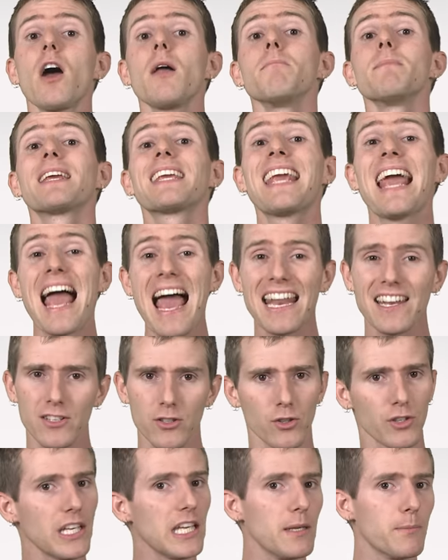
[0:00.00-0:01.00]
on
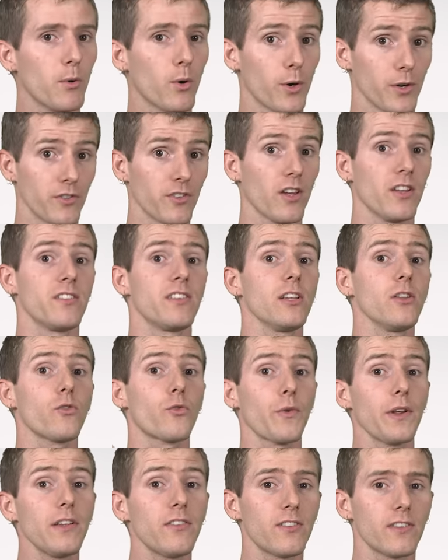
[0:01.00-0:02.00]
mechanical keyboards, until
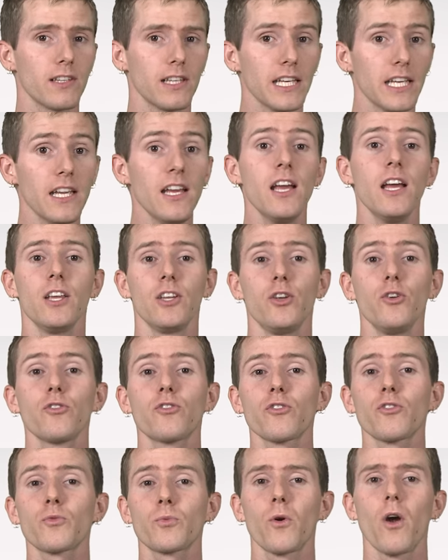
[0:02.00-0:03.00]
recently, users